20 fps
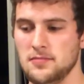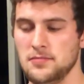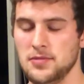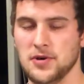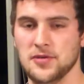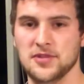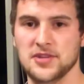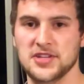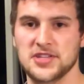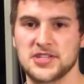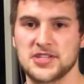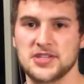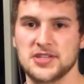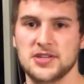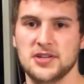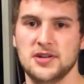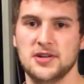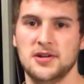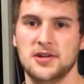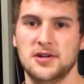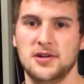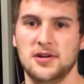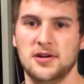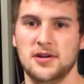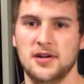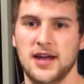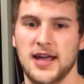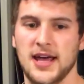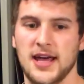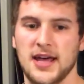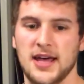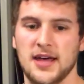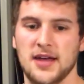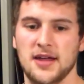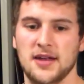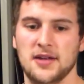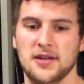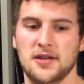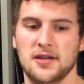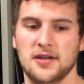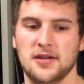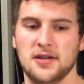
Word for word: build this and